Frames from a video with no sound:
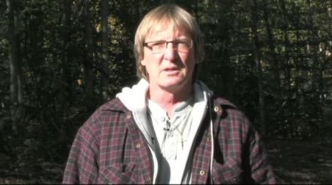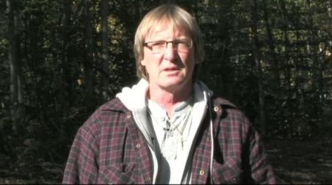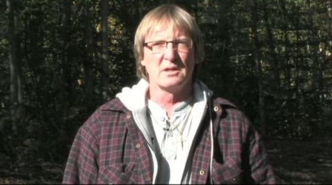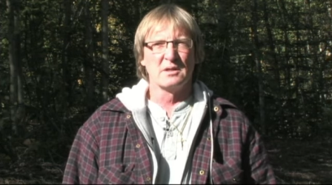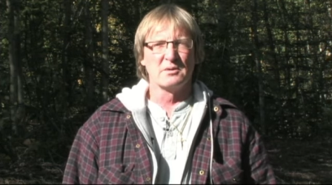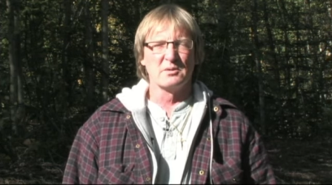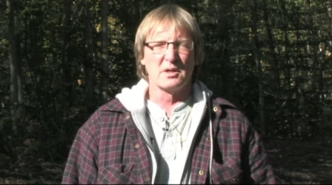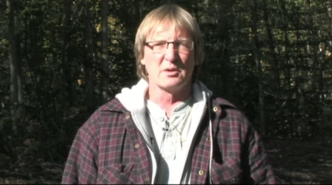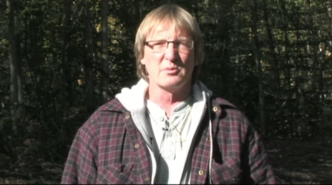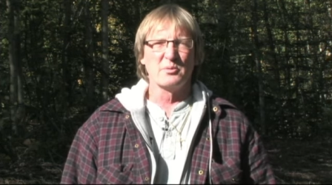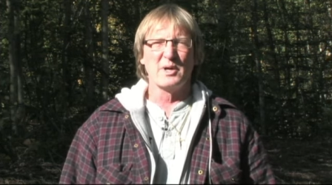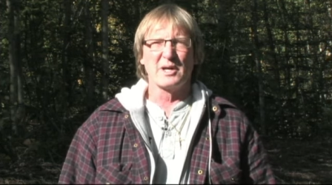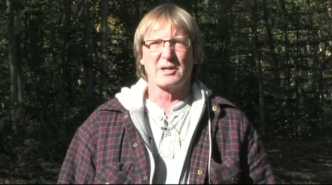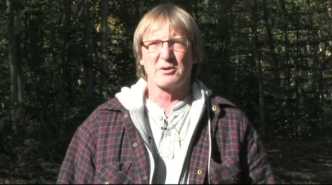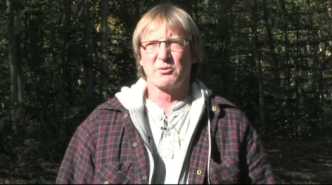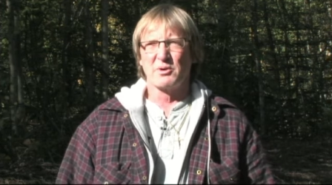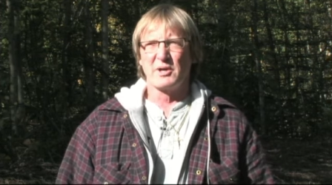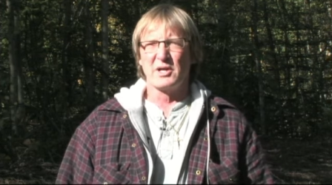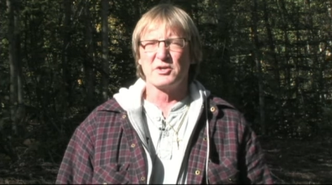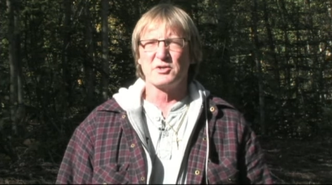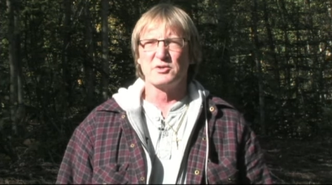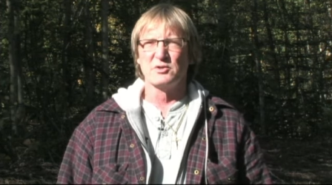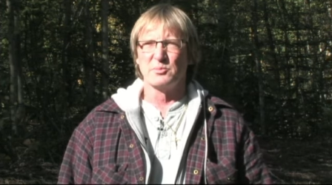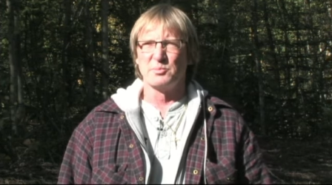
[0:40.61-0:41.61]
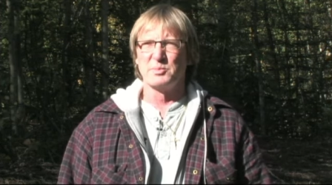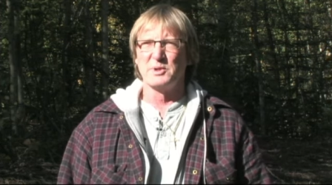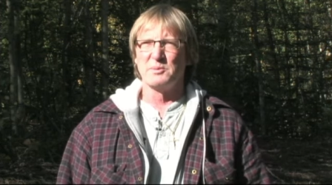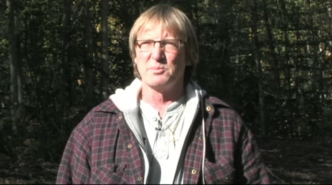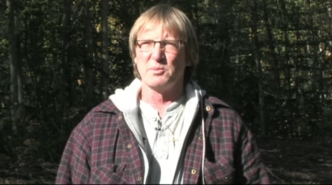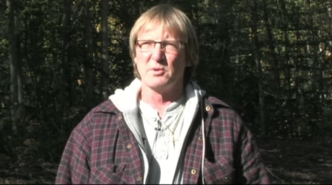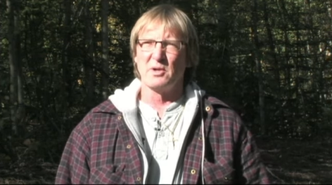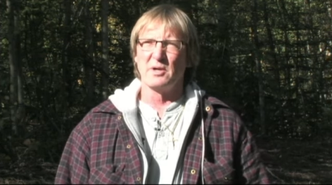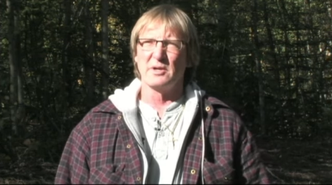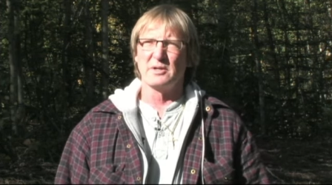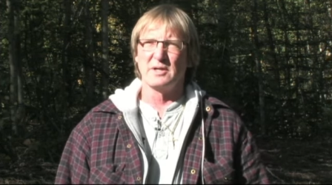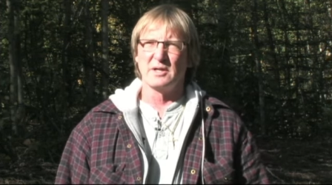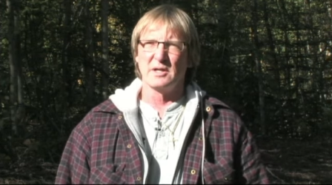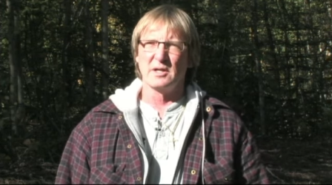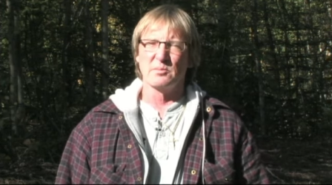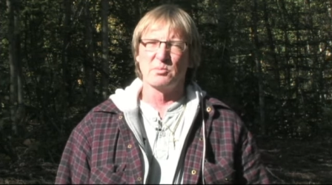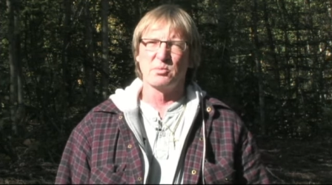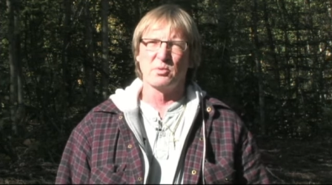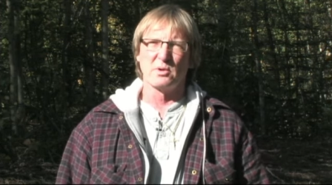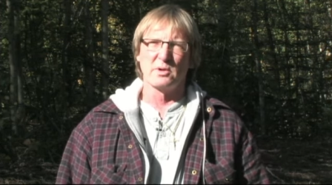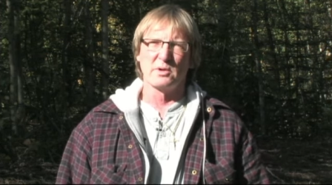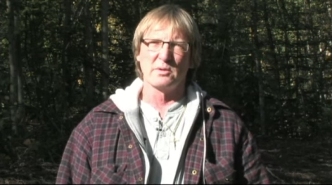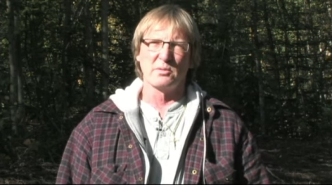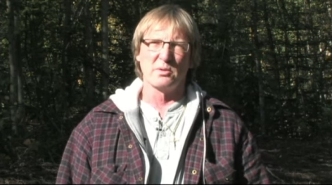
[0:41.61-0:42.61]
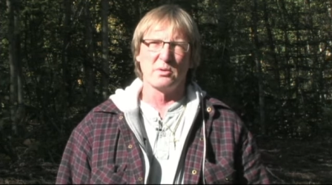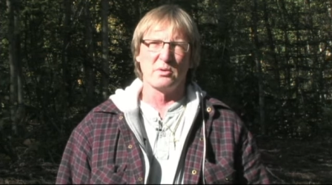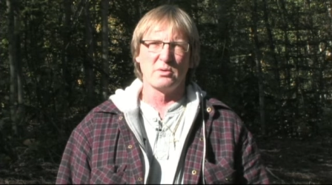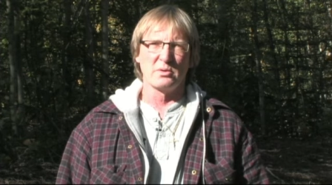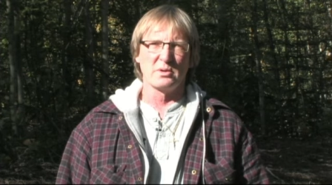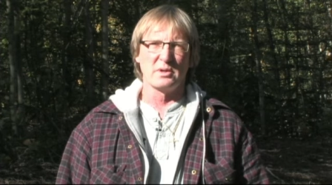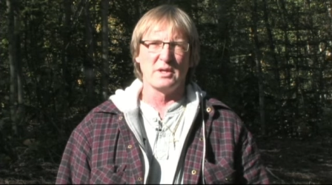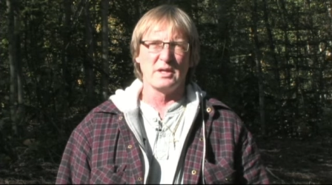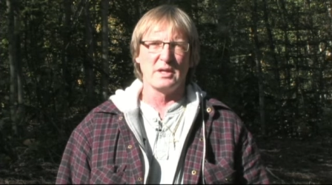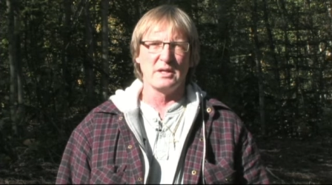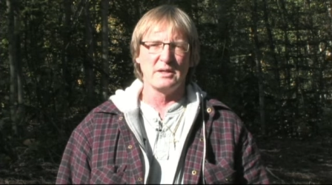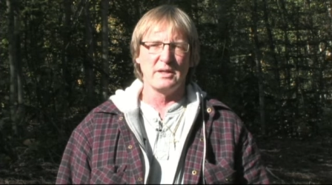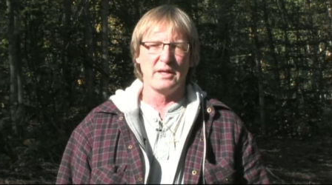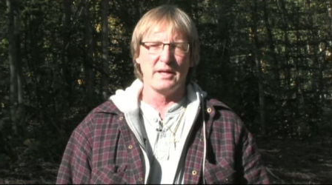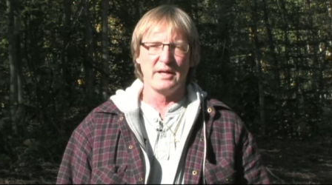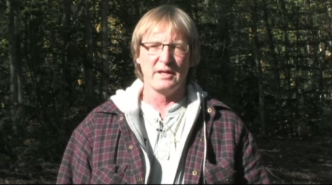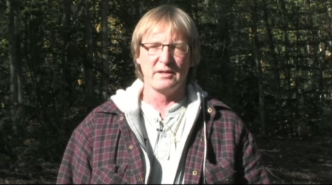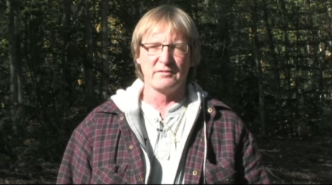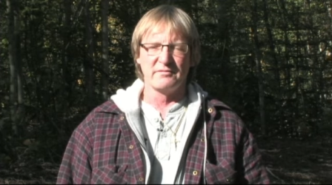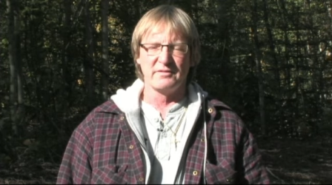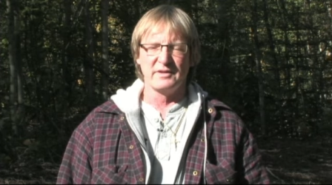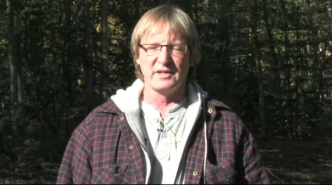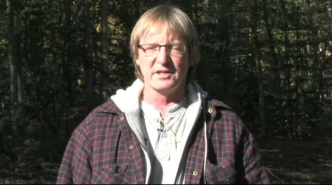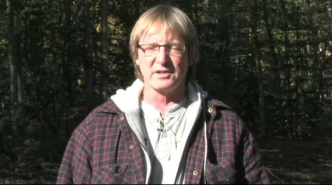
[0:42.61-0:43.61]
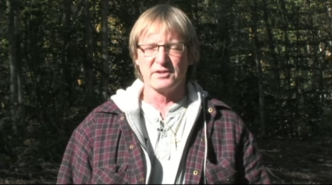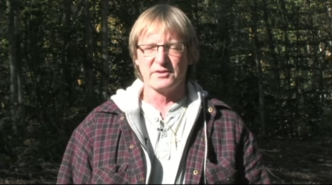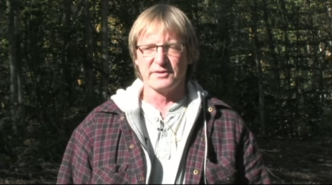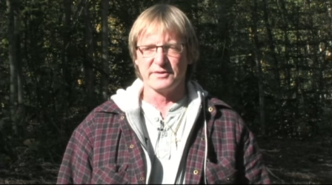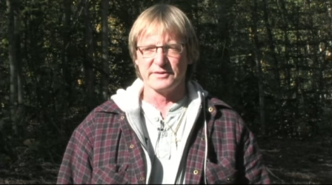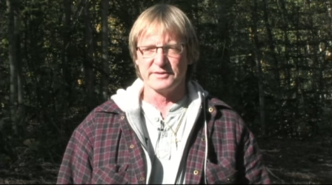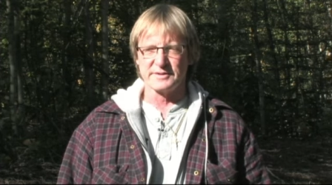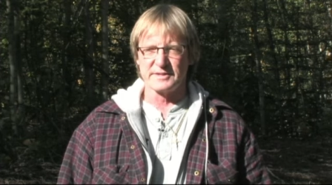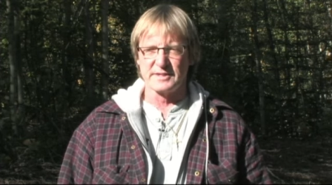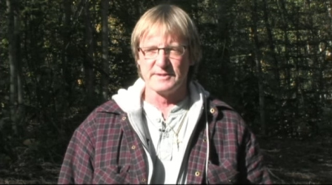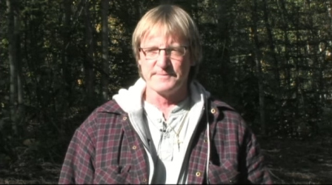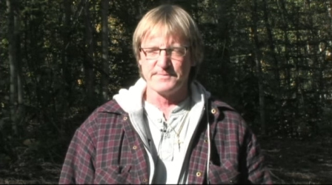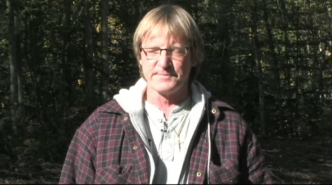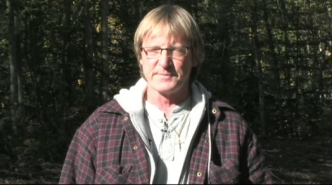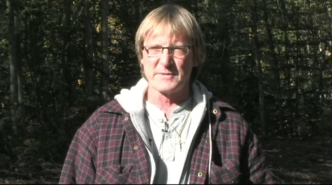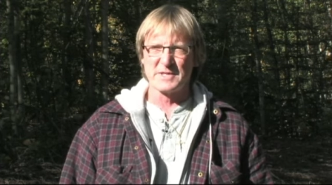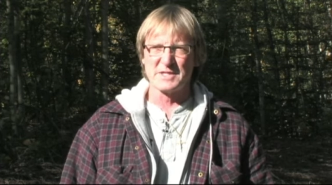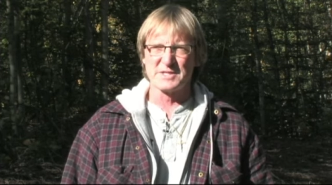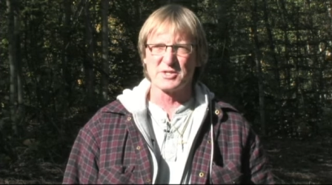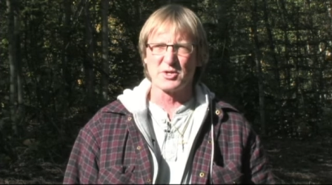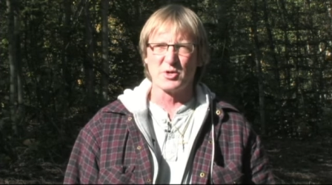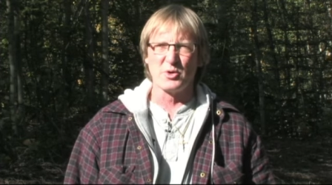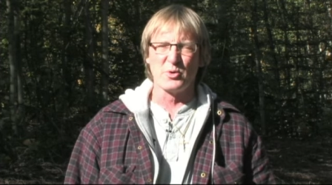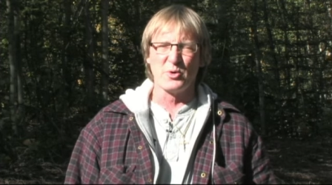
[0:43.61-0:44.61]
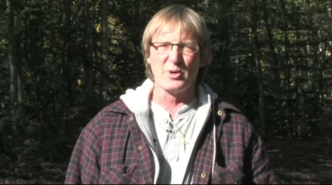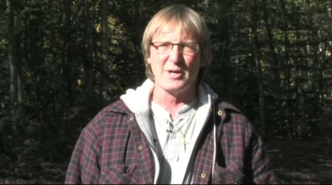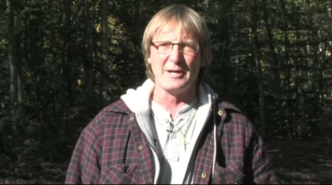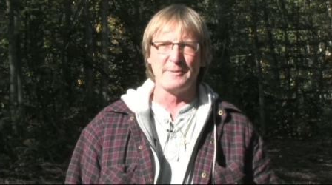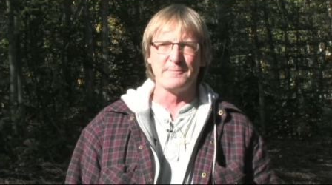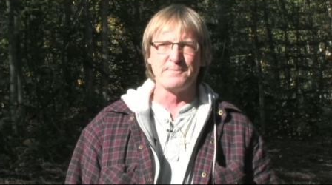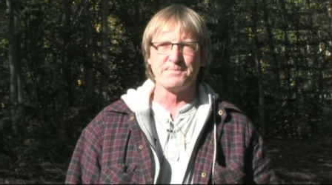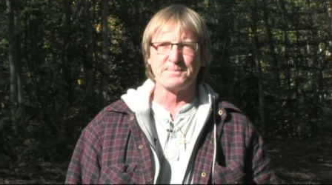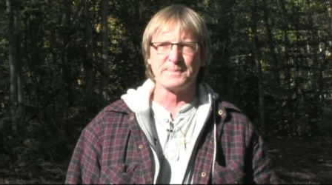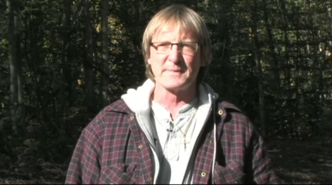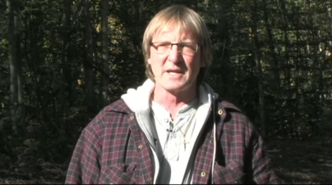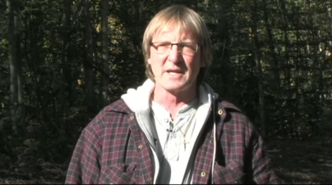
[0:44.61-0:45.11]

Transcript: uh, recreational people on the airport road and vehicles. So um,